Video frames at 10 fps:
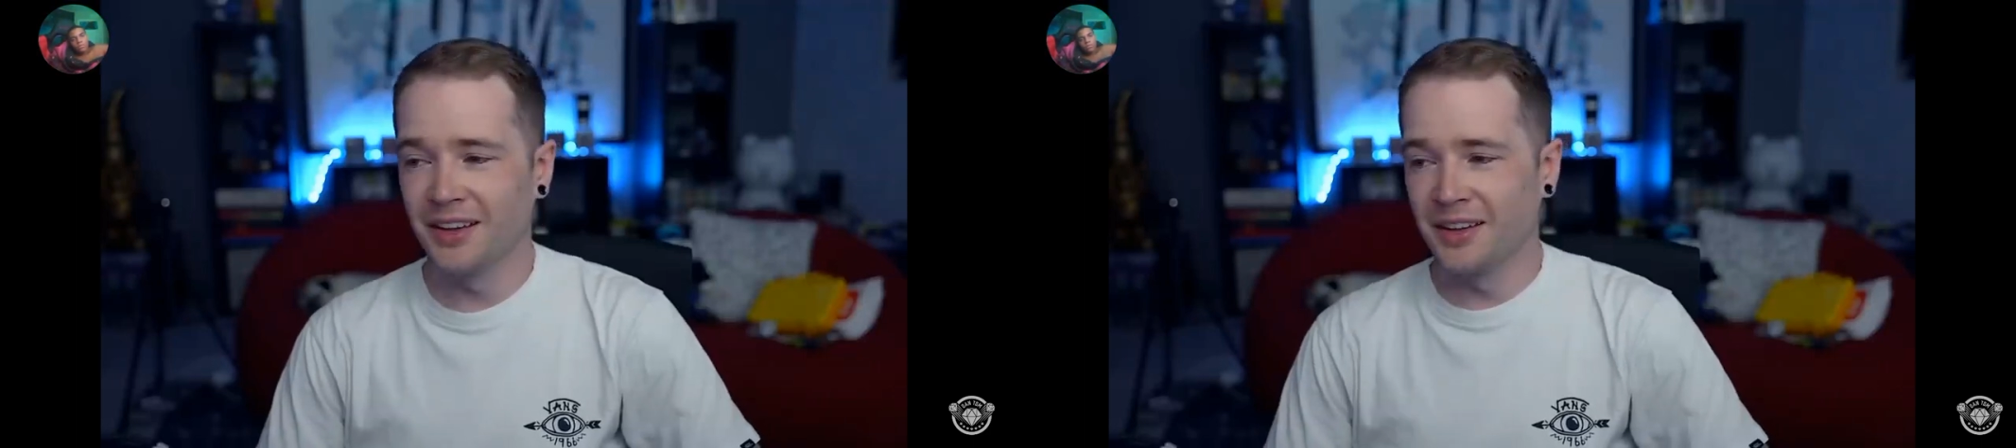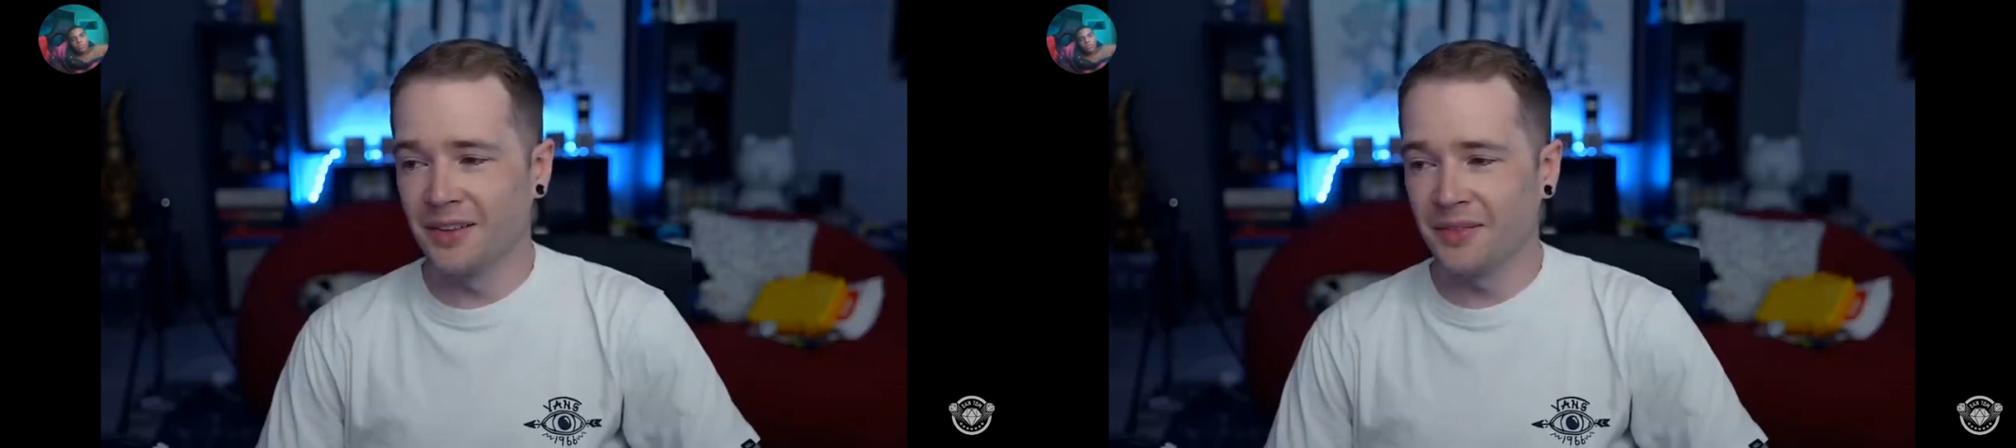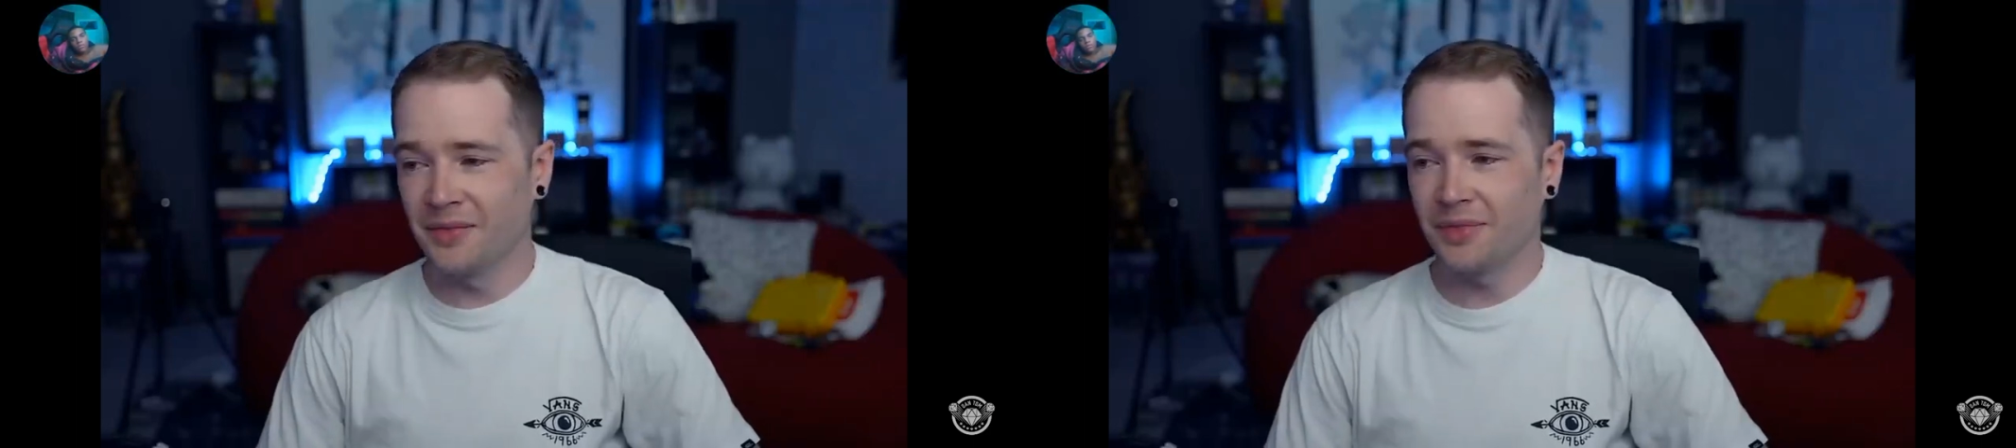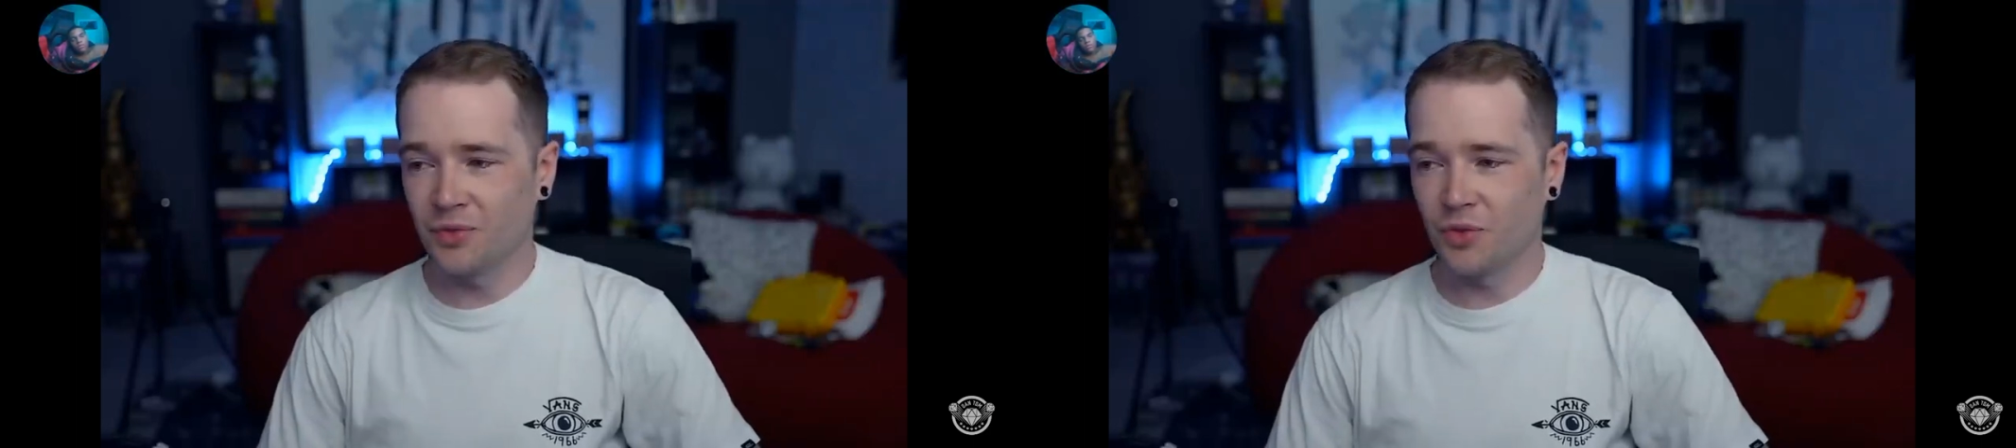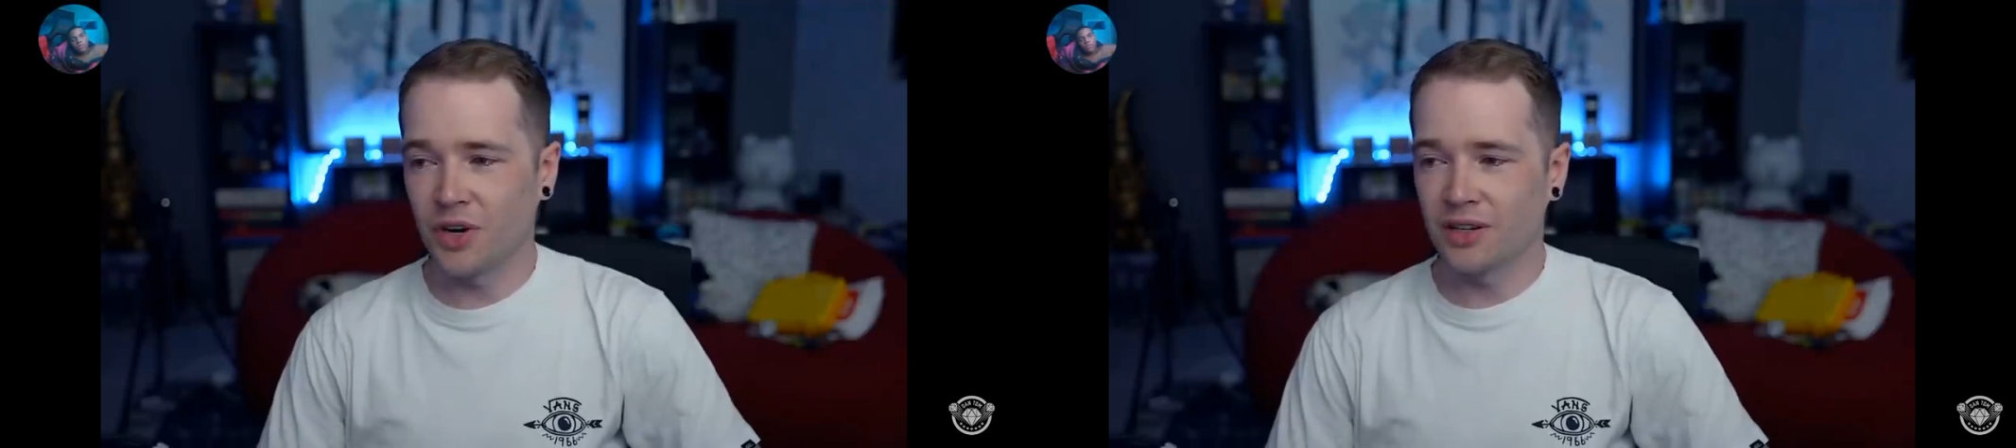That
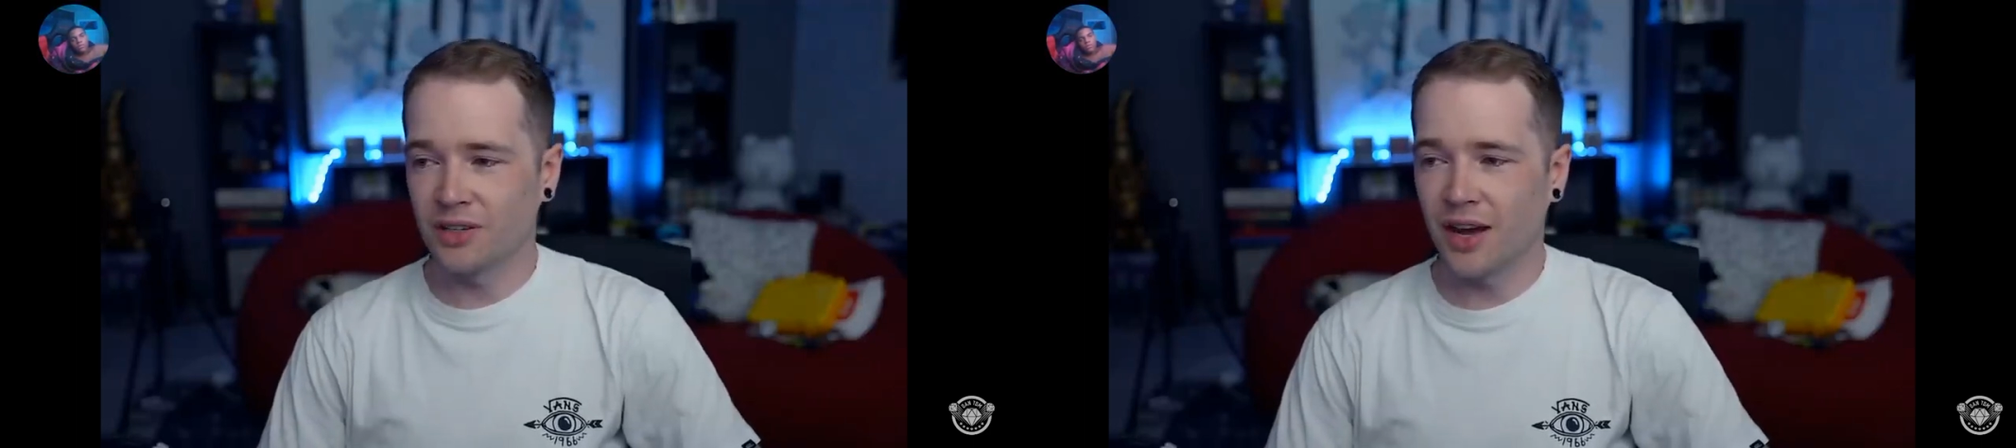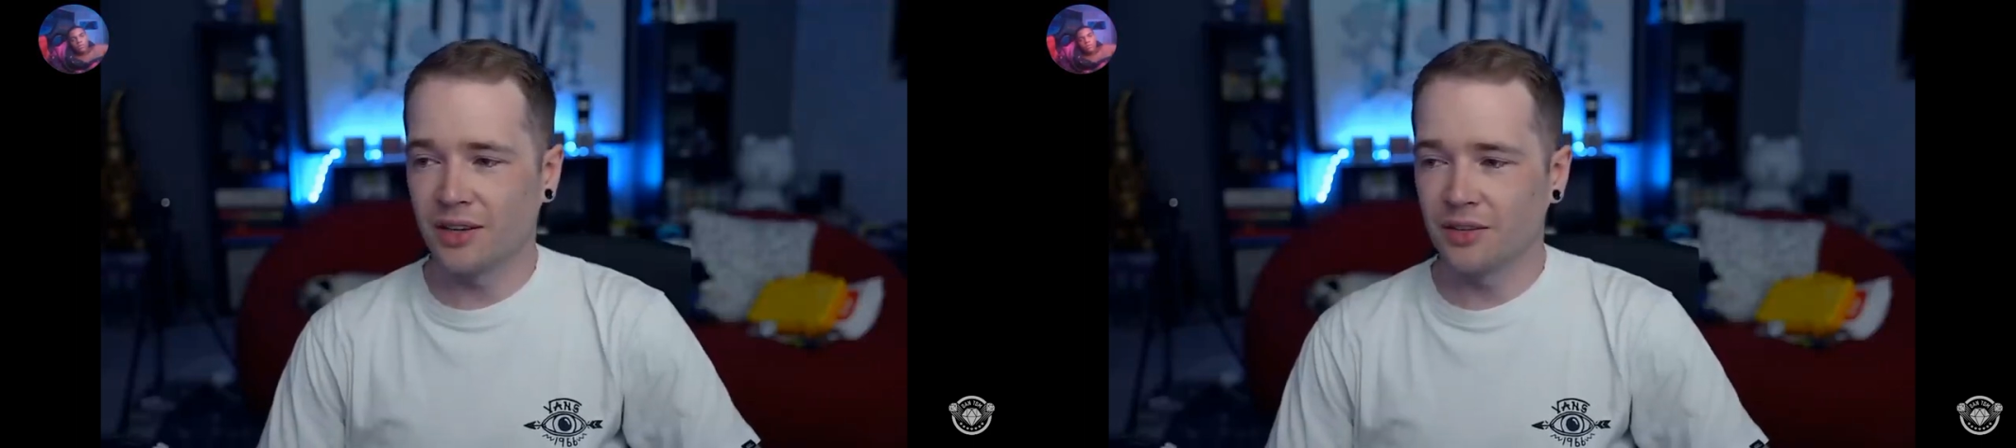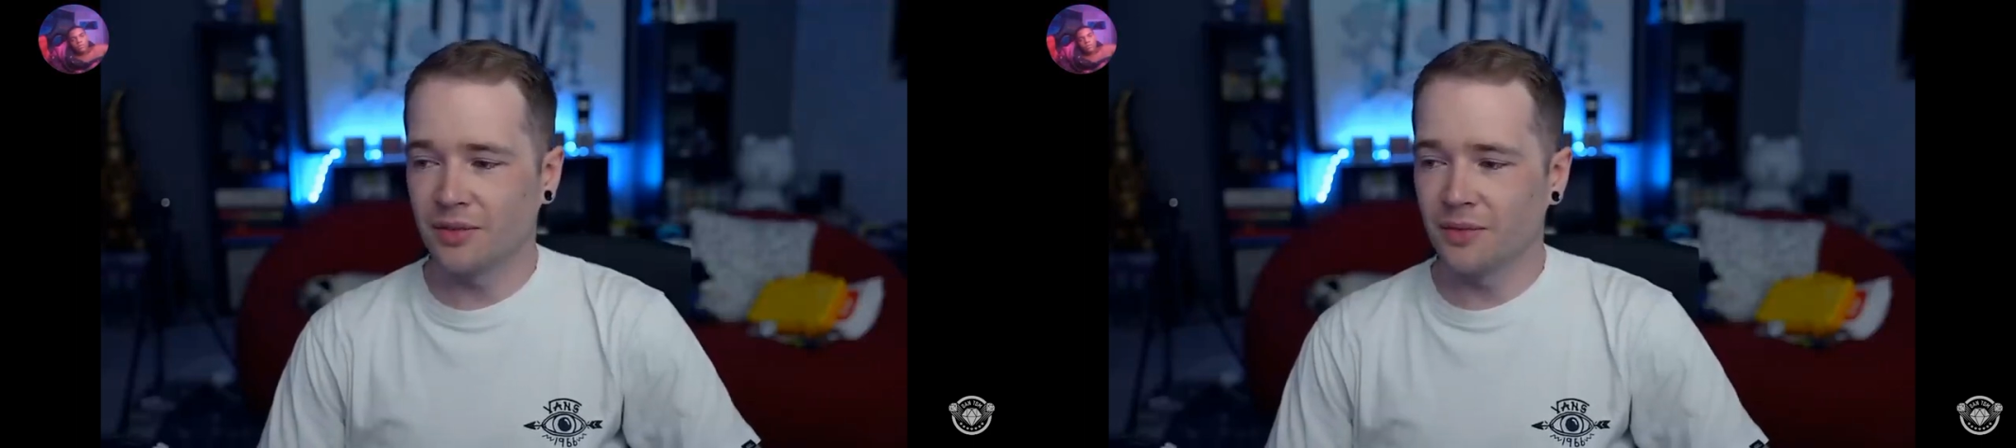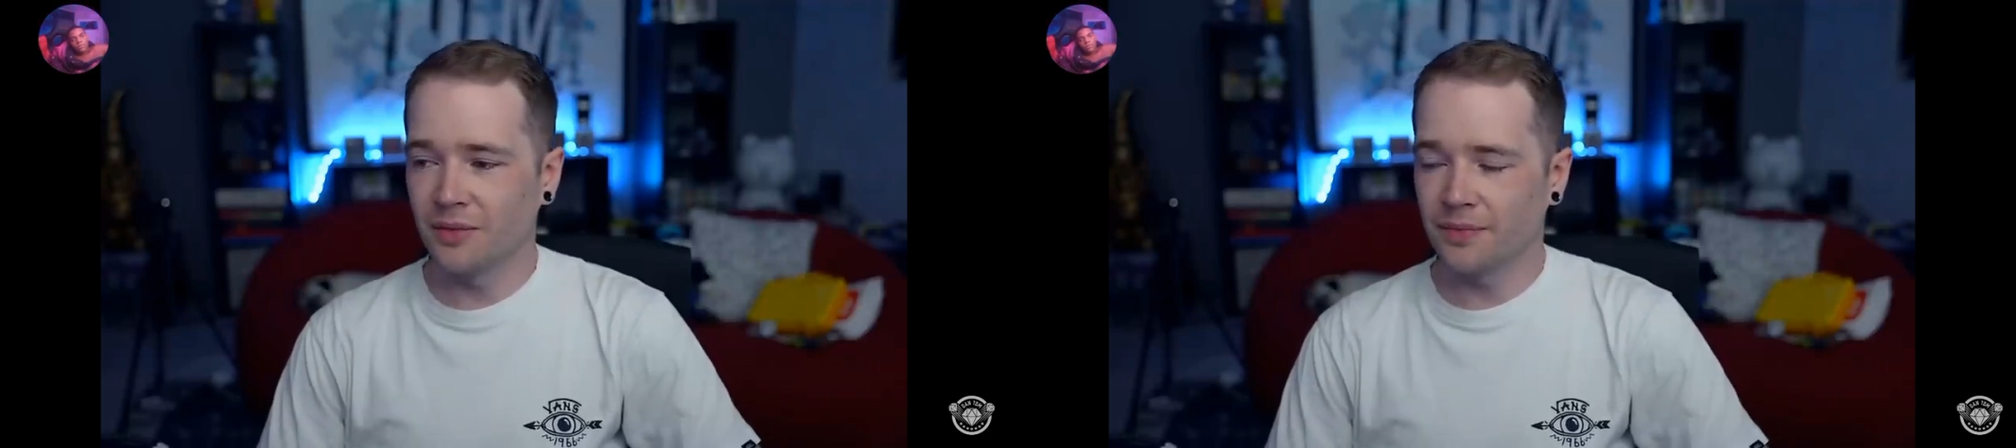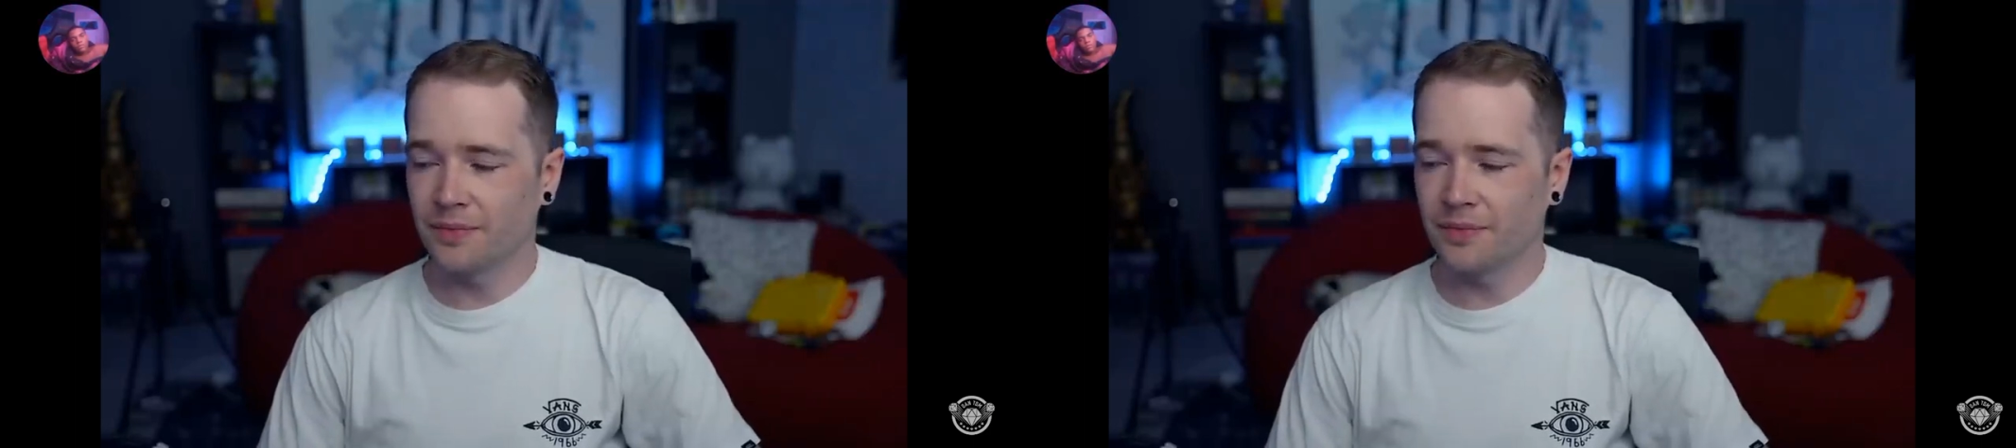that that, that I heard
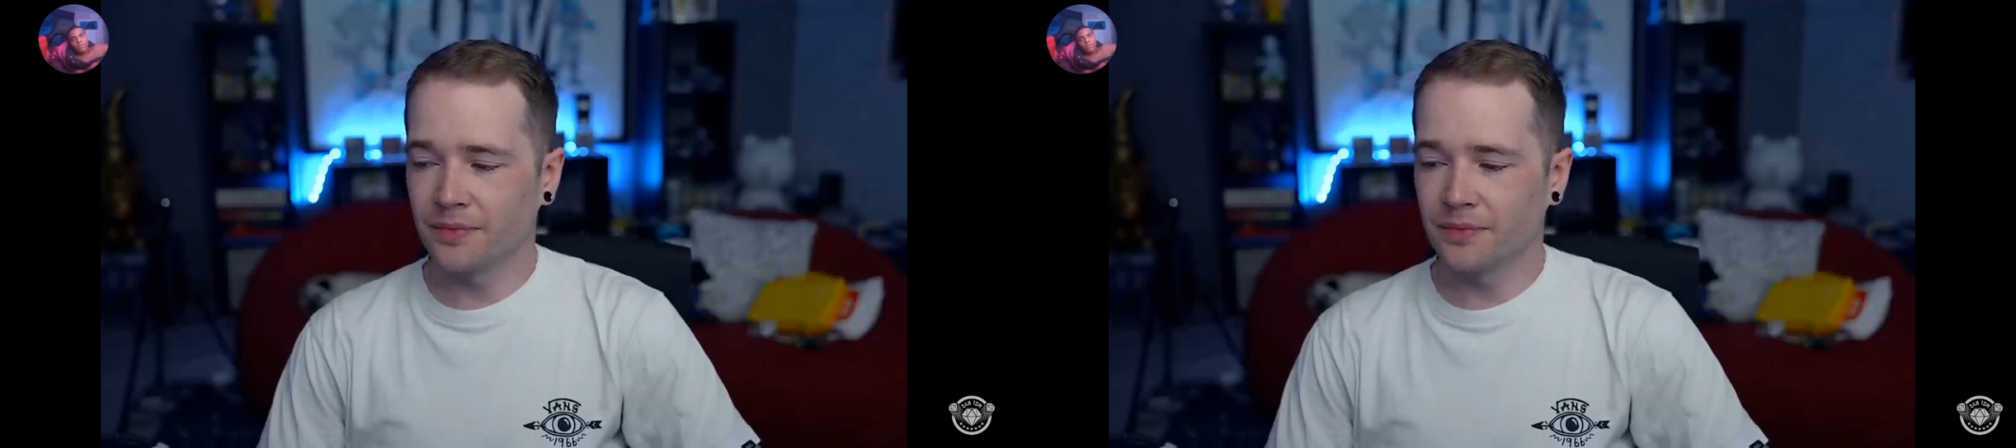that.